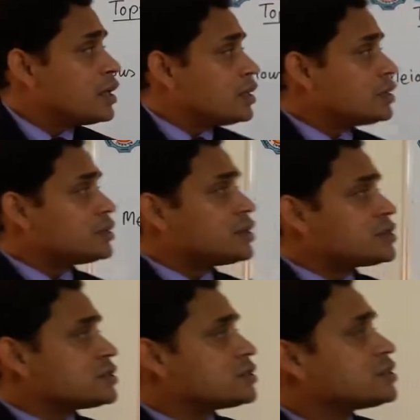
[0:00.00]
in this
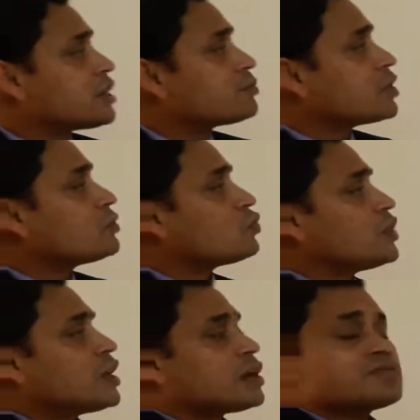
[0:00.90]
chapter
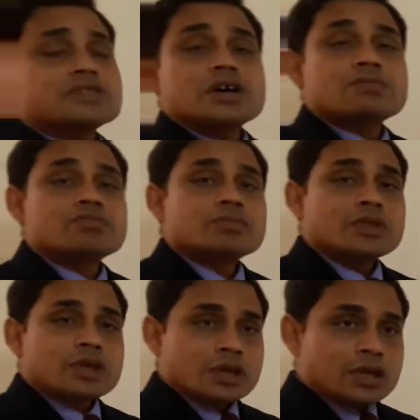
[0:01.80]
we have some
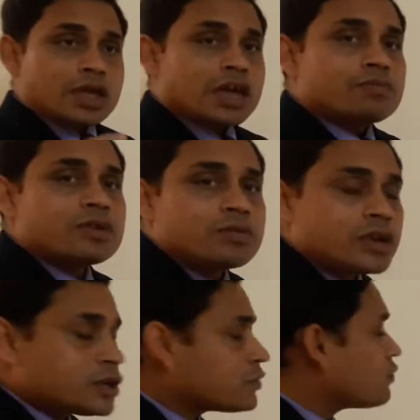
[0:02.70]

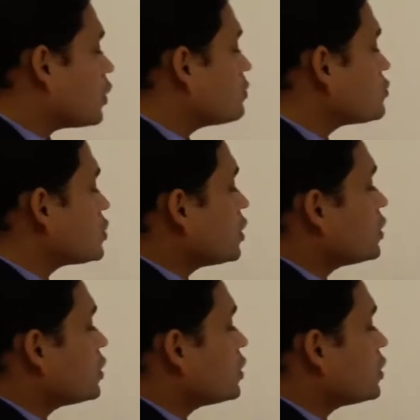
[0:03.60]
abbreviated forms.